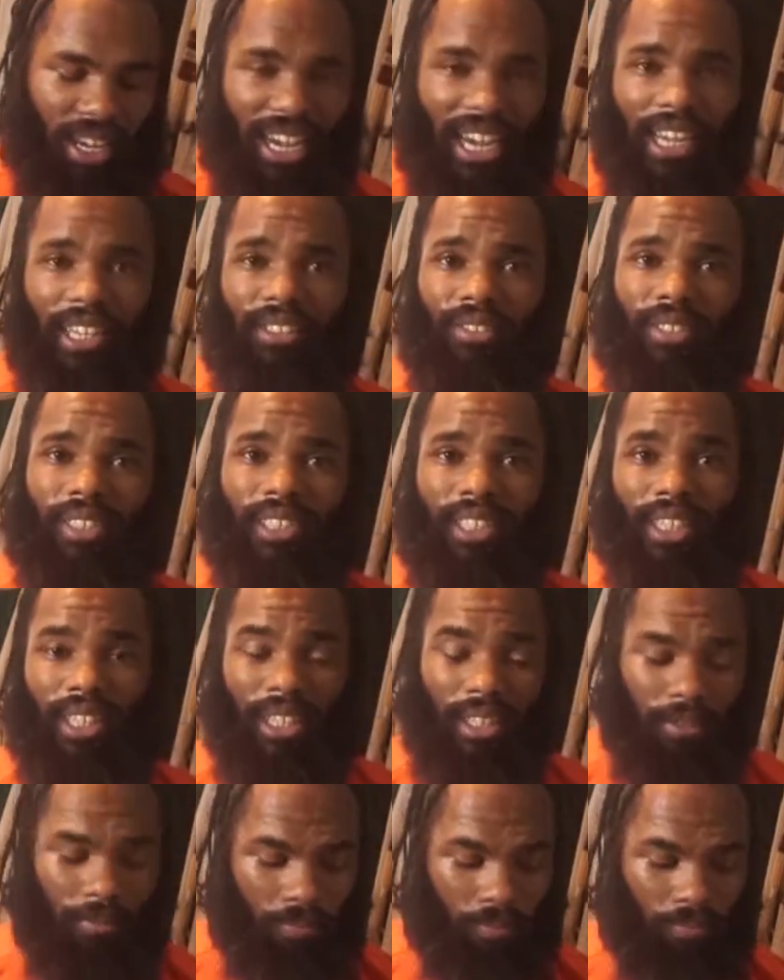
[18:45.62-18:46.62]
As you
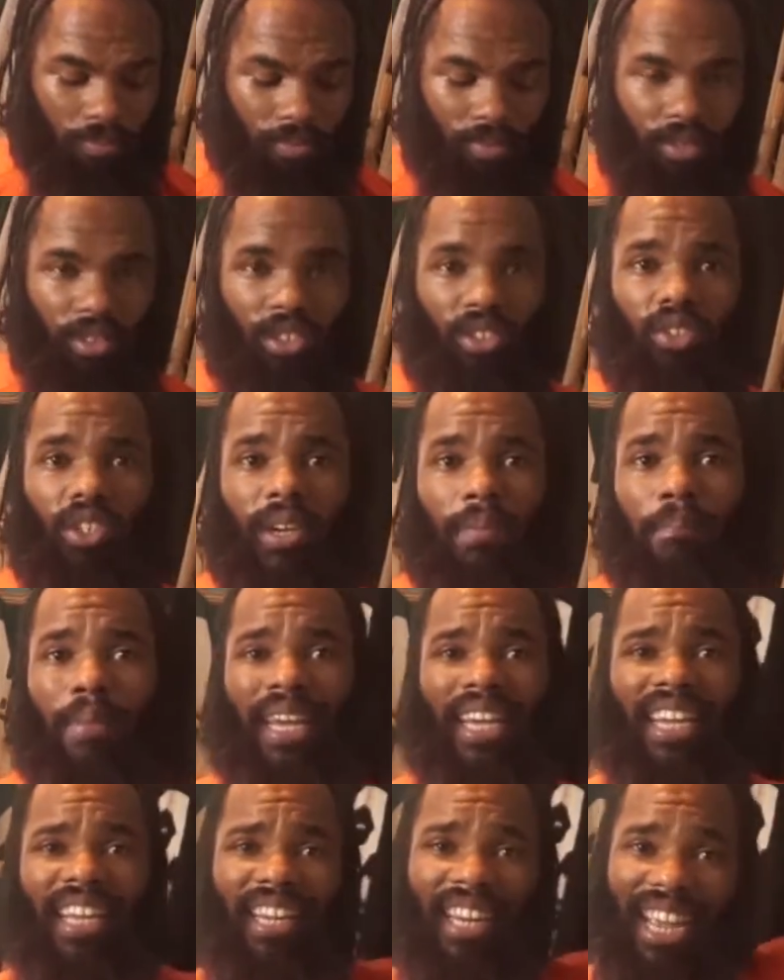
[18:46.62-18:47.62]
see, you can
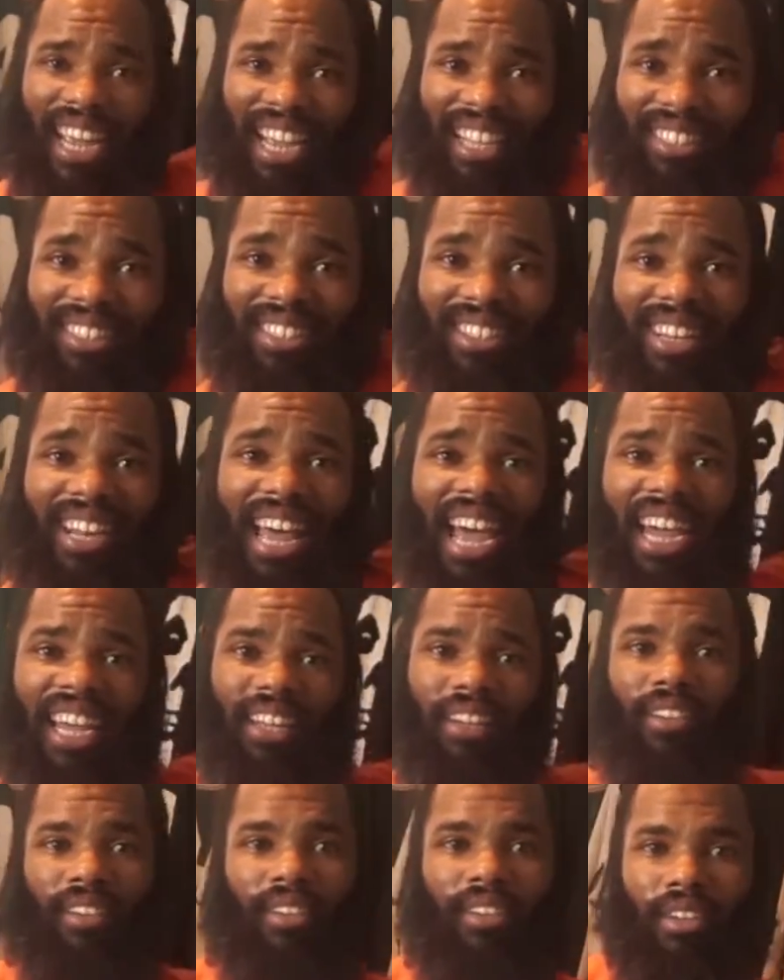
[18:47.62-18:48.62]
make it as
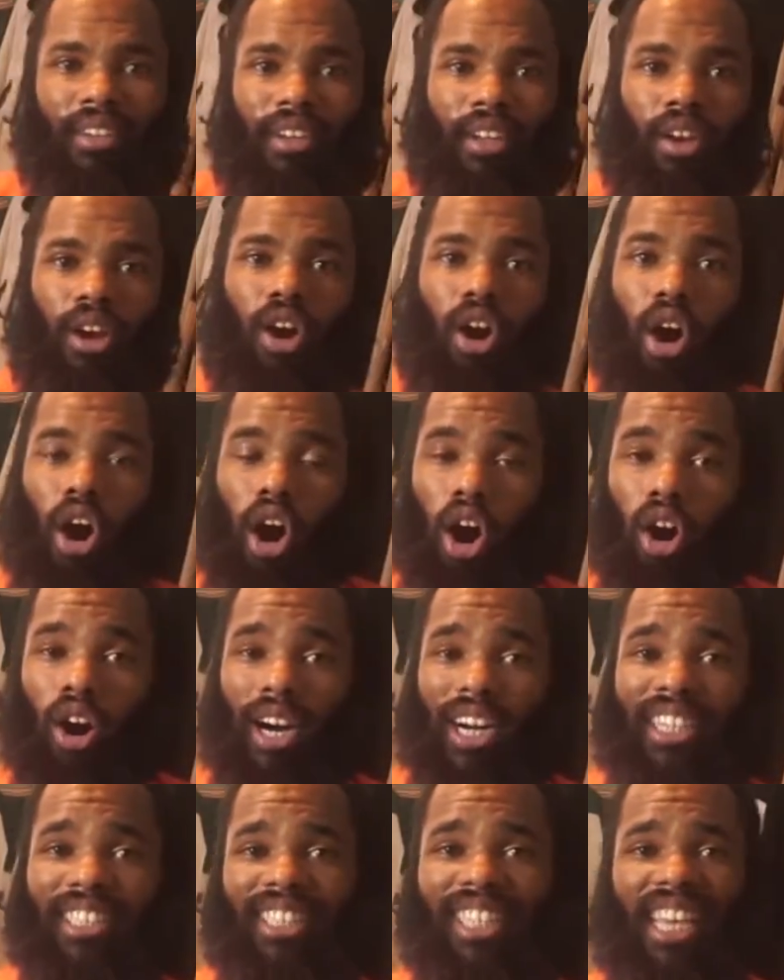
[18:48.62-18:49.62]
light
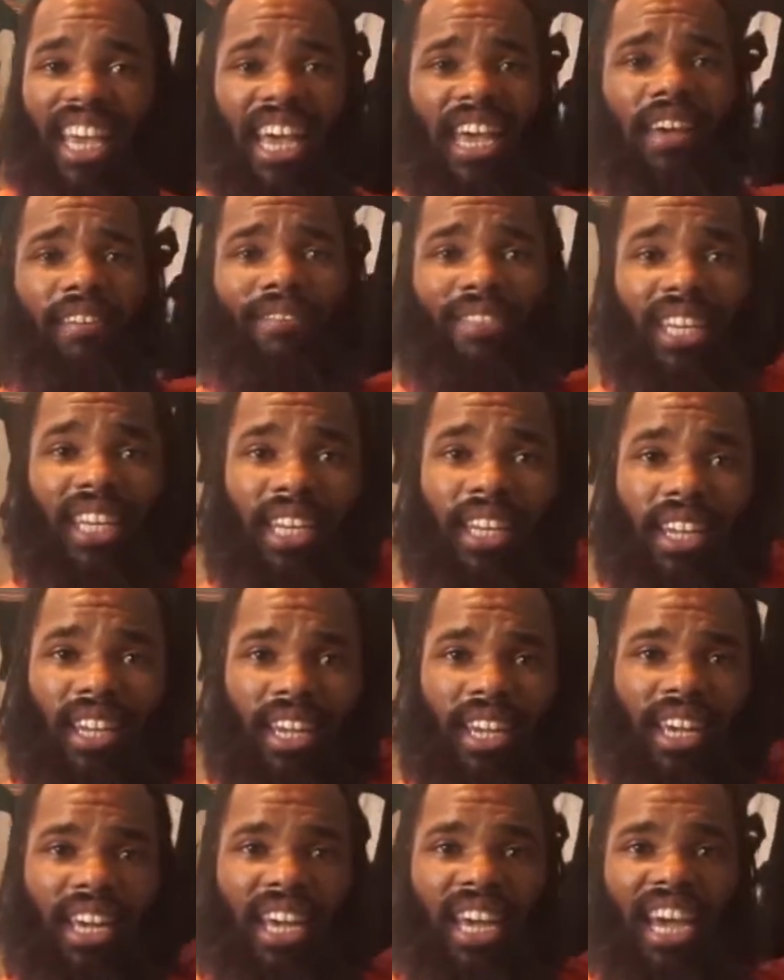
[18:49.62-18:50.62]
or as heavy
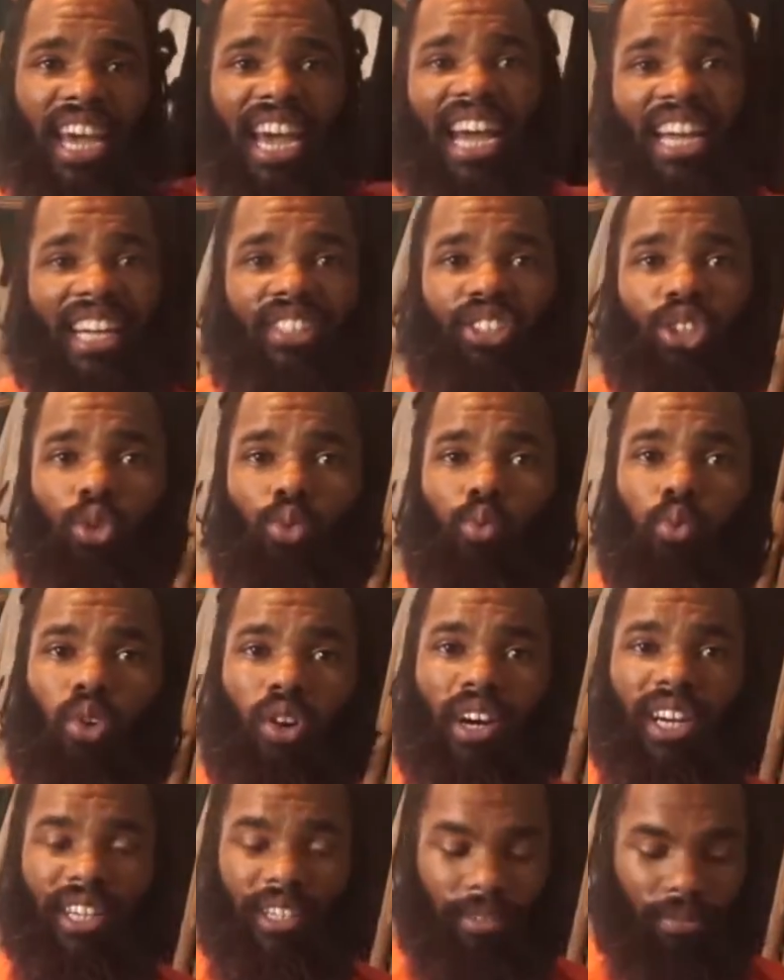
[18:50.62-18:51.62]
as you
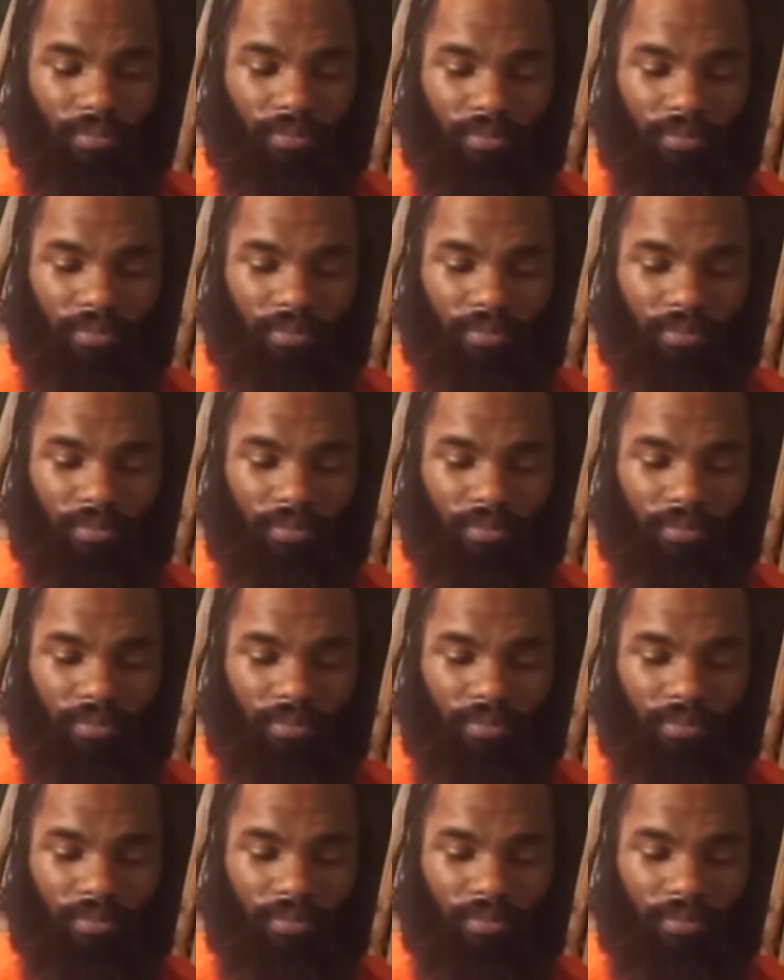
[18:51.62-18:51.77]
want.